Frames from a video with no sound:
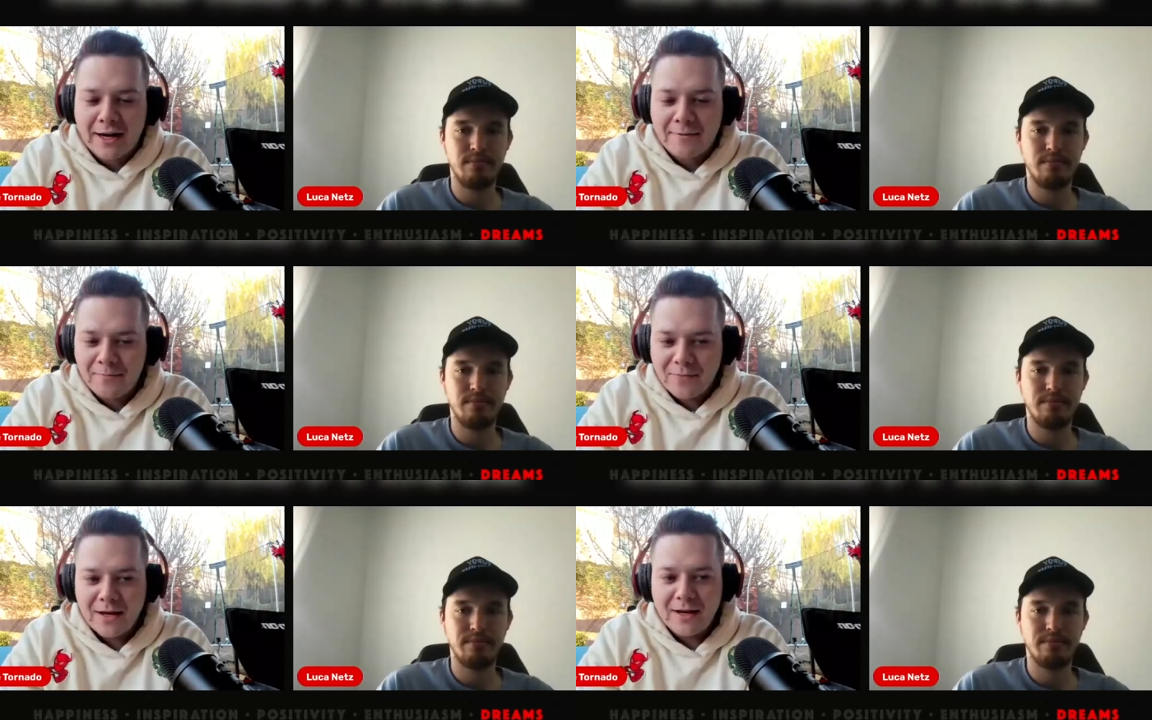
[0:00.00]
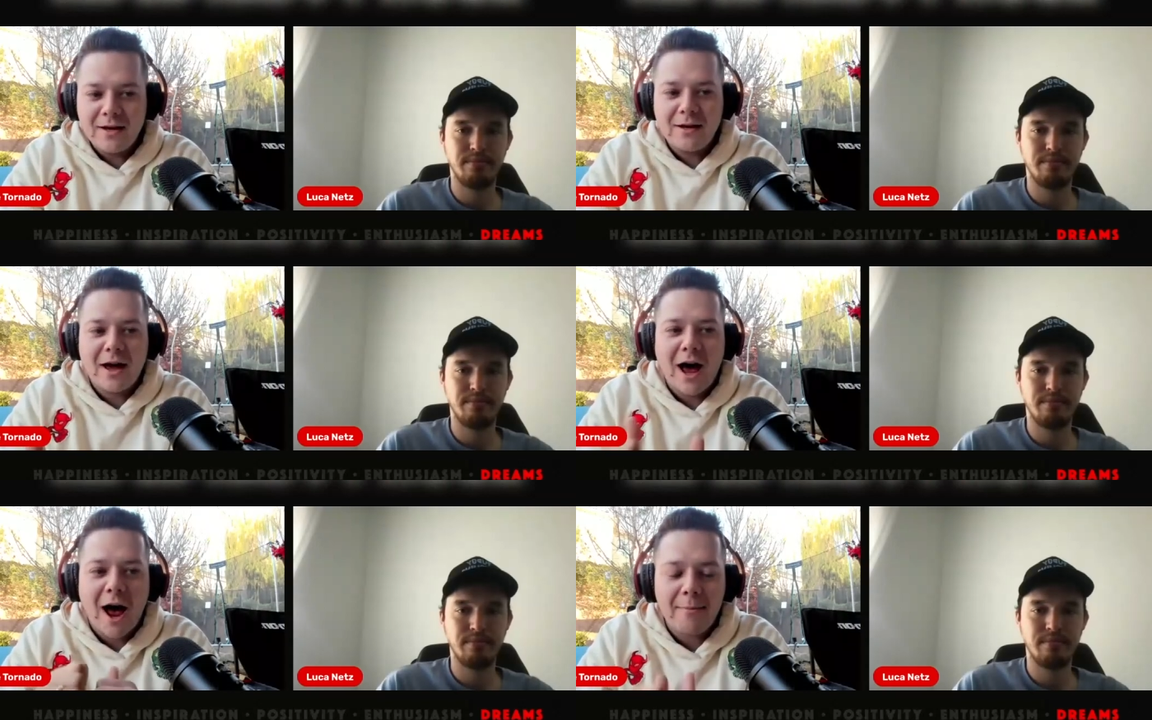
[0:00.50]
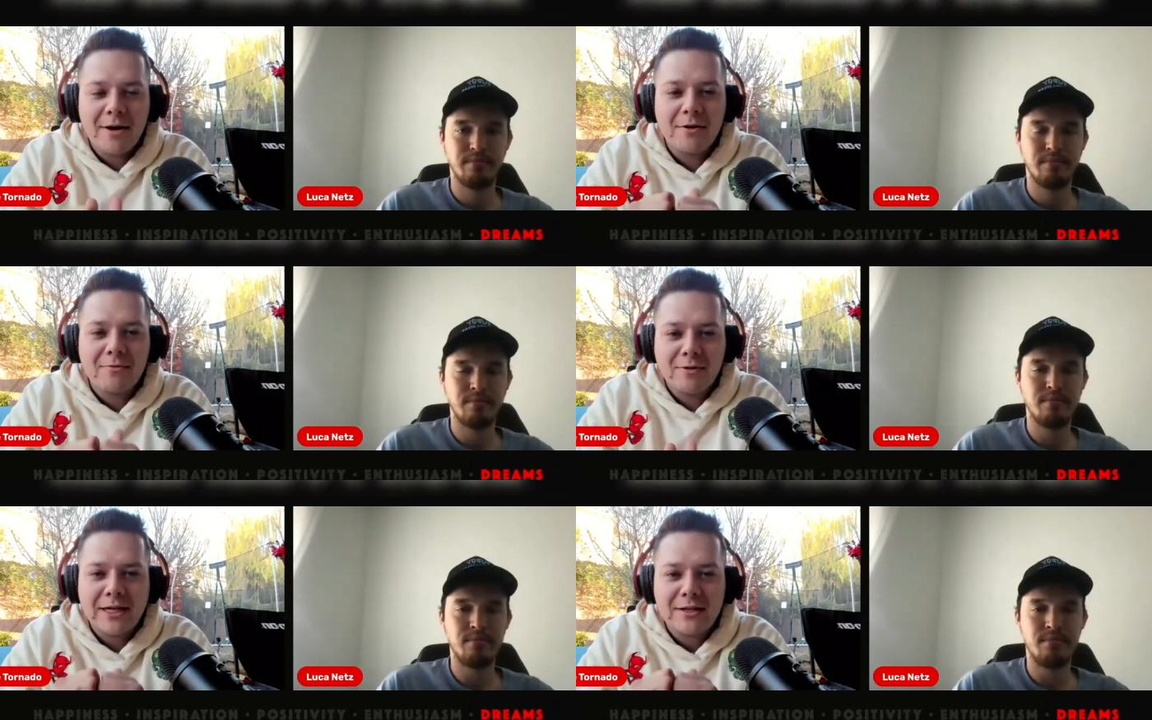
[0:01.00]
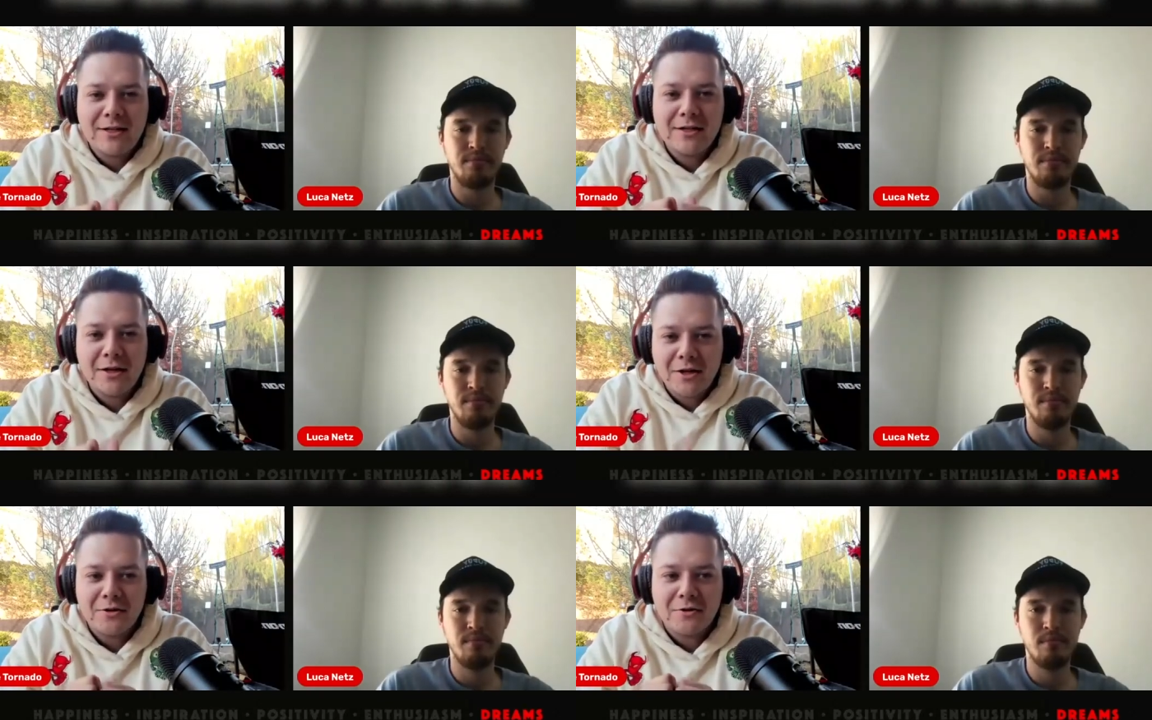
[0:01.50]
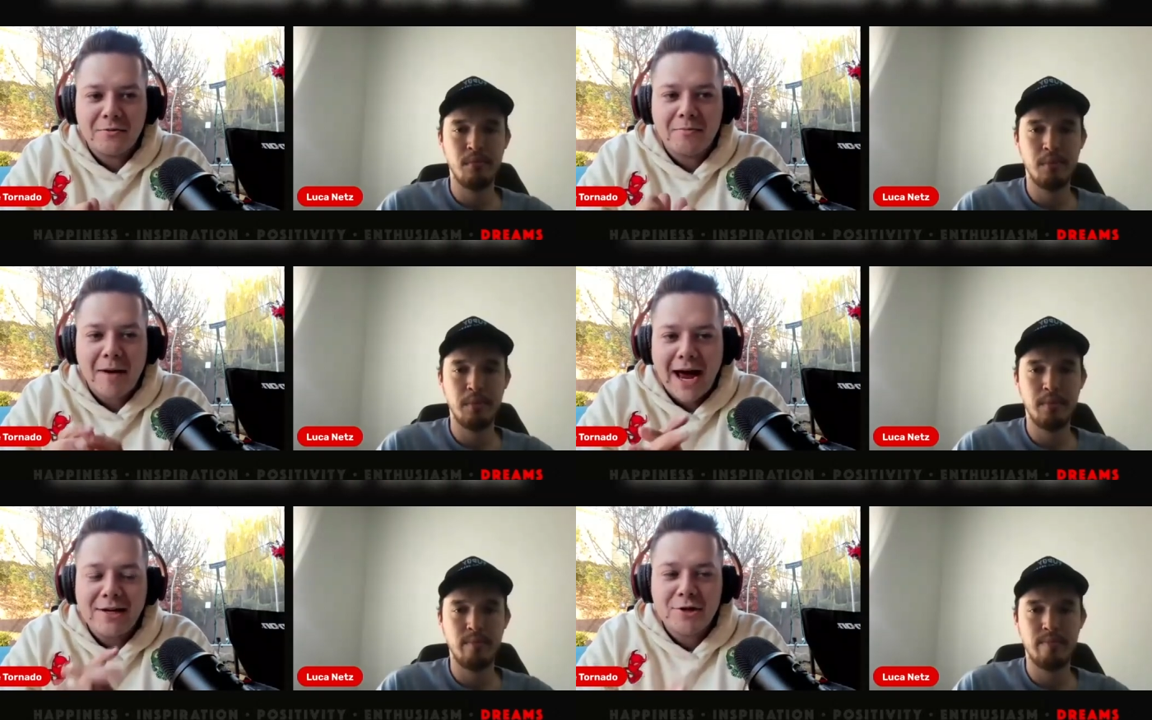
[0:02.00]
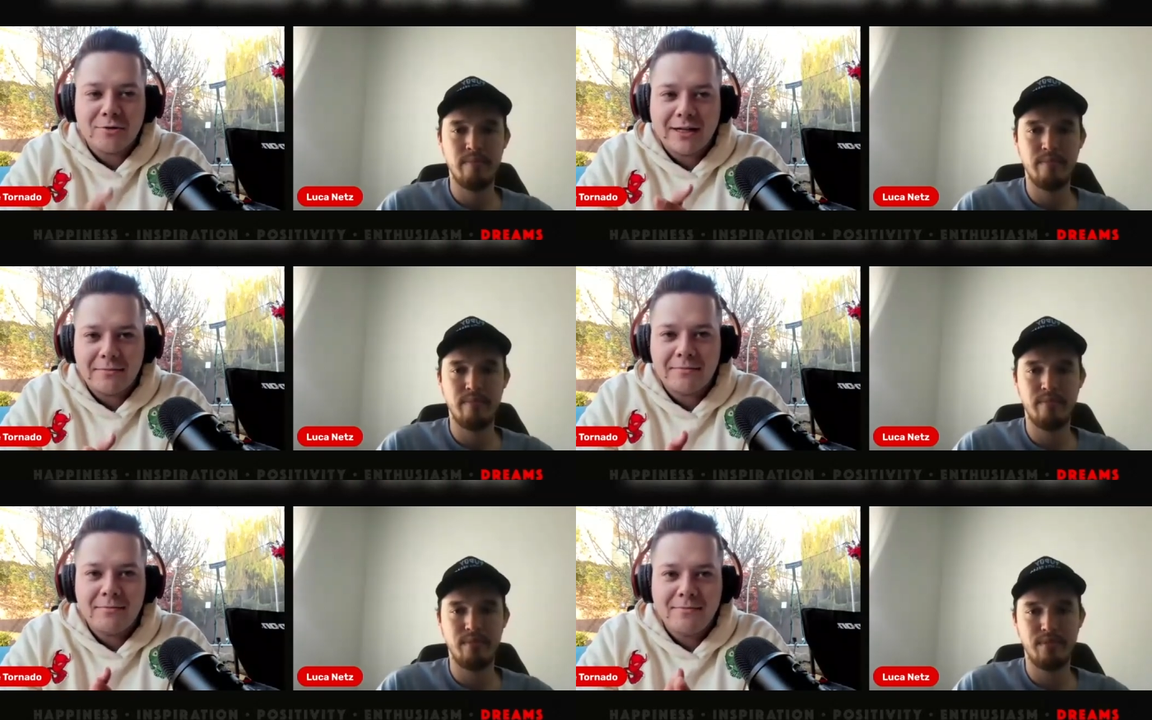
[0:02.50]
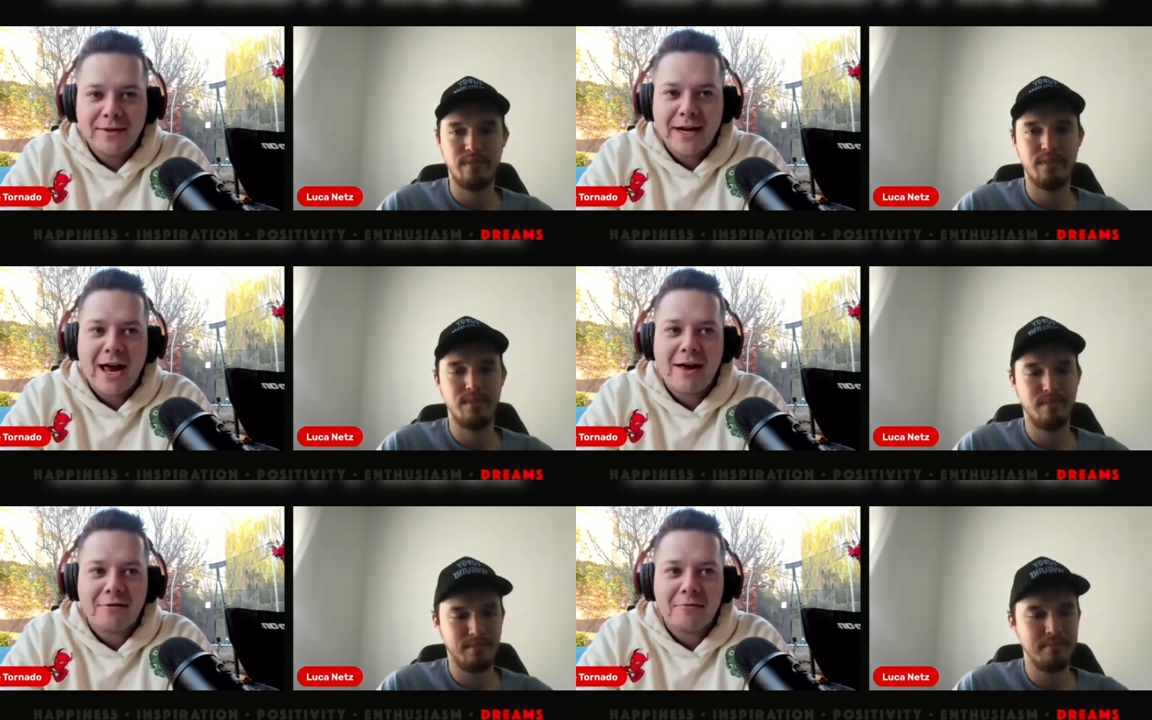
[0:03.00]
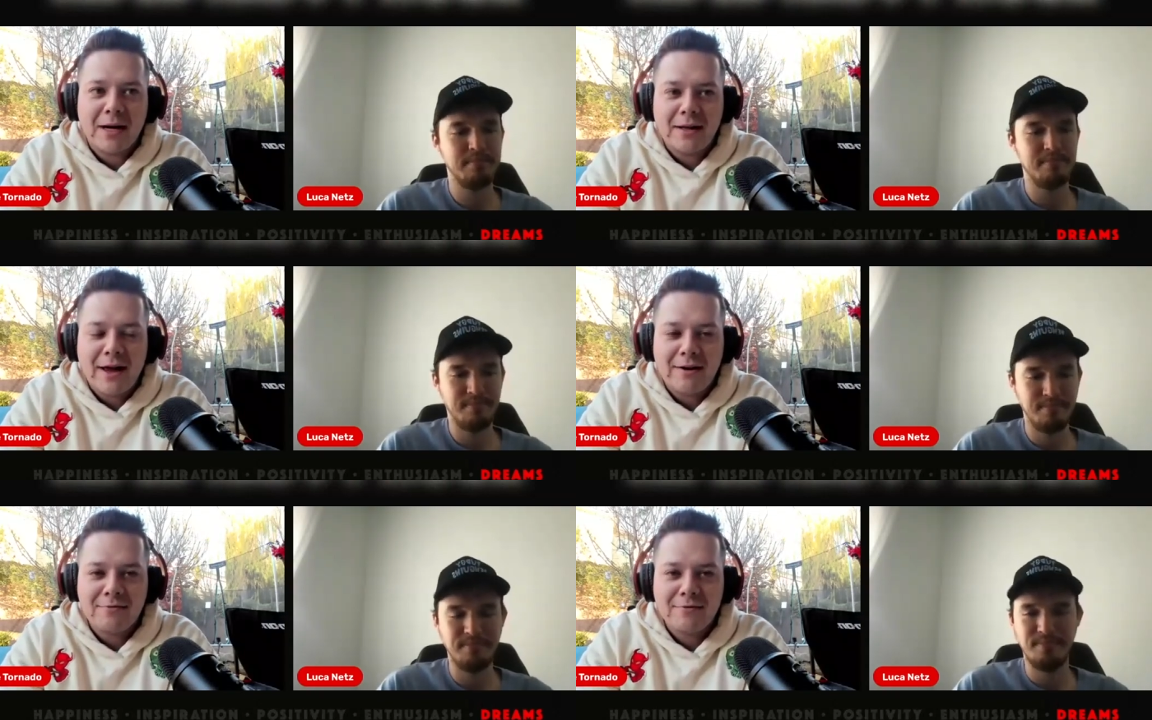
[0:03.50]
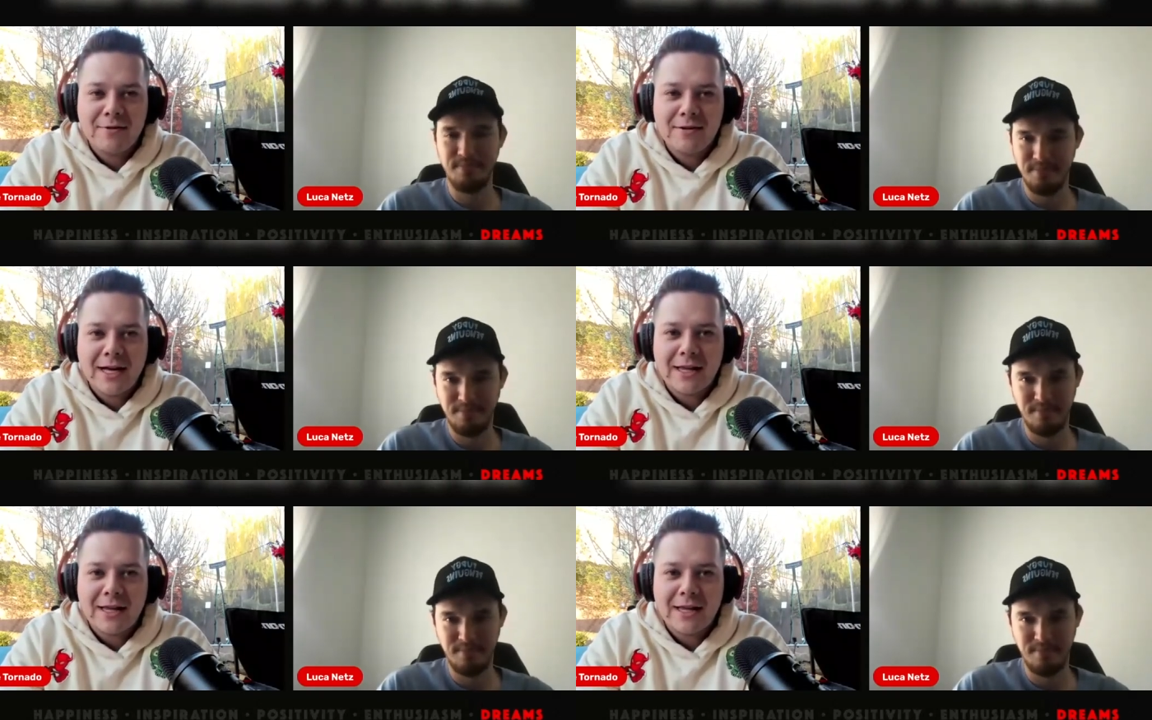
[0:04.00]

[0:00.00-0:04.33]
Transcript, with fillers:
Speaker 1: okay? I'm going to read to you my dream that I have for my life,